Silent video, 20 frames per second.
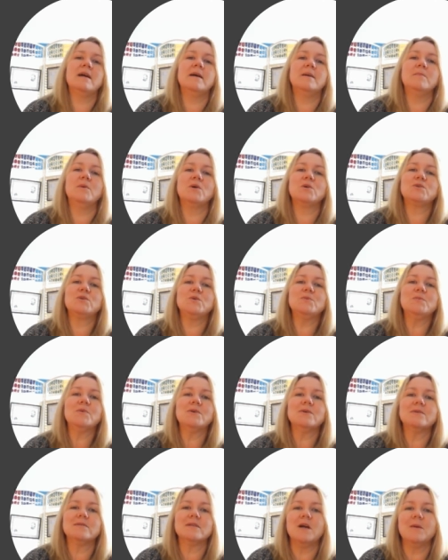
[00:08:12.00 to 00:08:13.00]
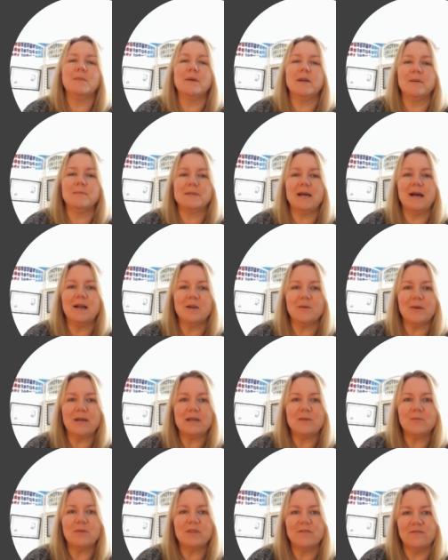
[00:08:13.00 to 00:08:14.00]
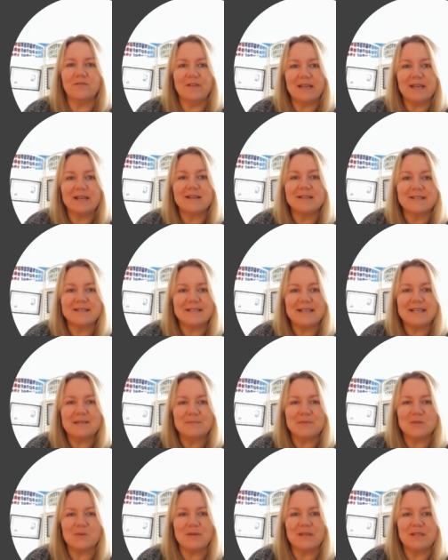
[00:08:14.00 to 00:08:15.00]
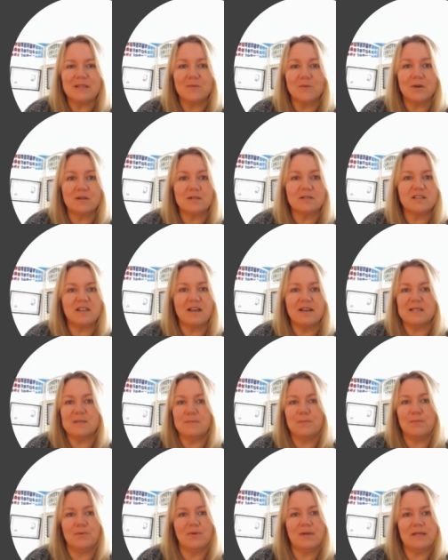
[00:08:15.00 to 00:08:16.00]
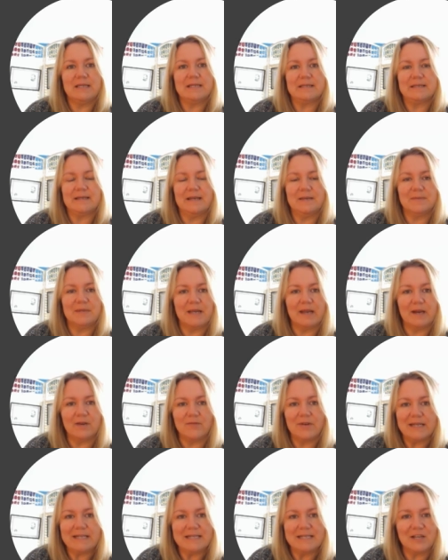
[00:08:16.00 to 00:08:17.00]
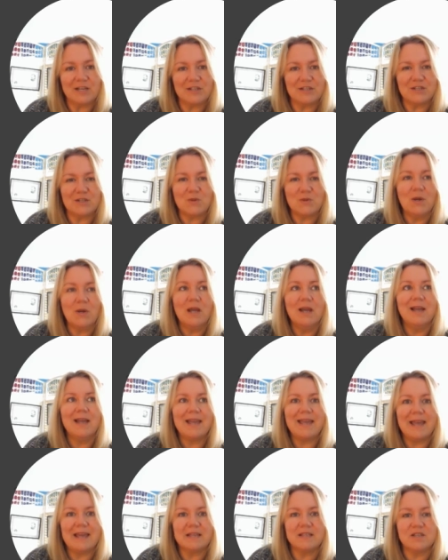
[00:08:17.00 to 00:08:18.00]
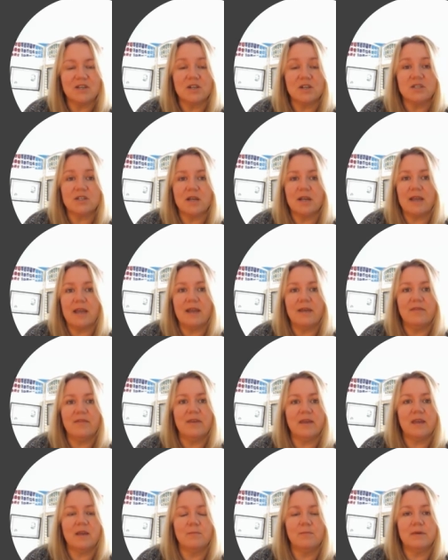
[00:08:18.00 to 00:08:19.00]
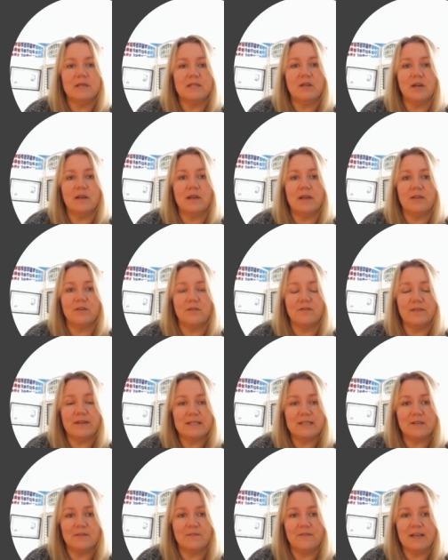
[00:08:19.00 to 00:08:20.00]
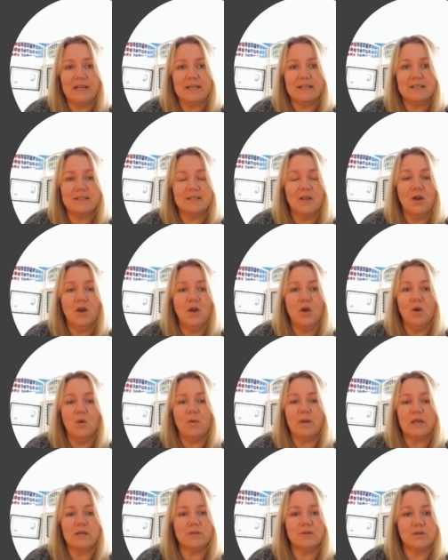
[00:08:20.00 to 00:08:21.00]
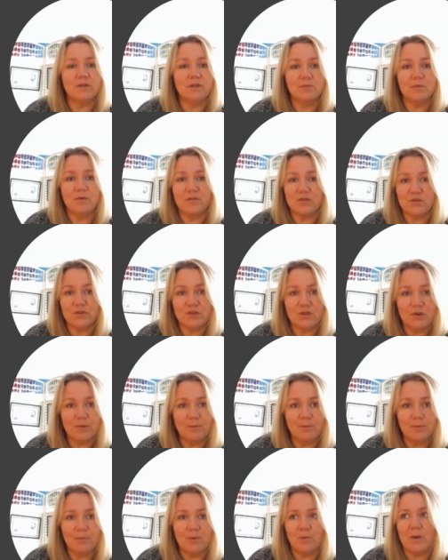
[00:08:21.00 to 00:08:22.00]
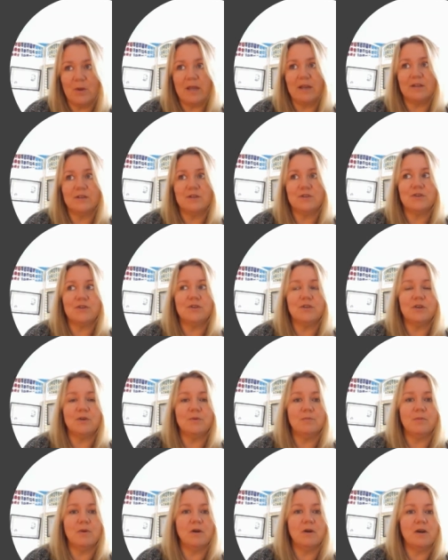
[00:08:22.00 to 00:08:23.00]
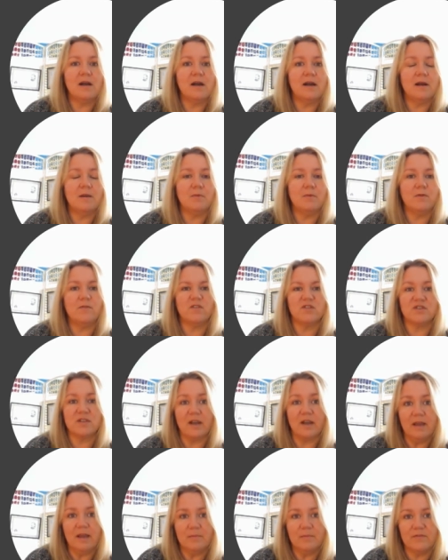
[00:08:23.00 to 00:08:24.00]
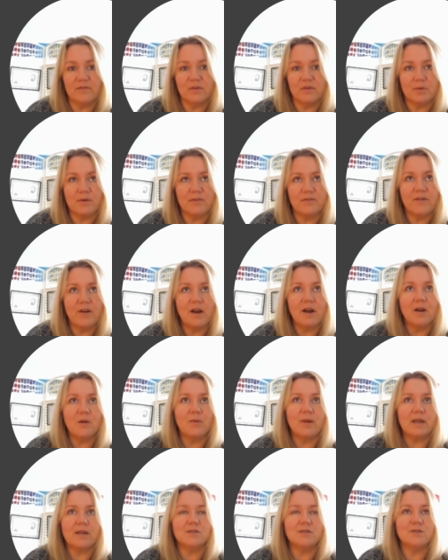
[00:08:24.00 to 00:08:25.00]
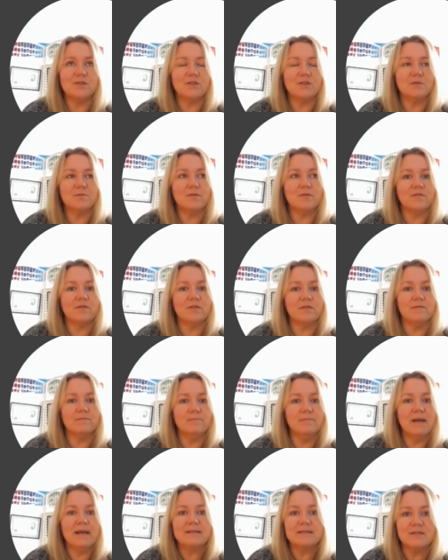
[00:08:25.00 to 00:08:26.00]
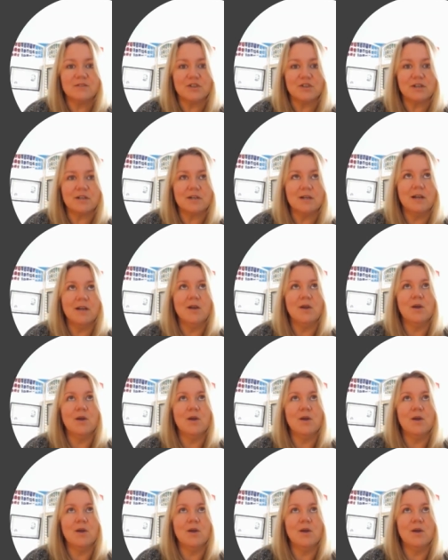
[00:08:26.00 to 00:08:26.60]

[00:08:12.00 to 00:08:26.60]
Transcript: um, October and coming up to Halloween, when the veil is thin between the worlds, it's a brilliant time to get a reading done. So get in touch. Again, they can be done either face to face we can do them over Zoom. We can do them um, over Skype if you prefer. We can do them over Messenger.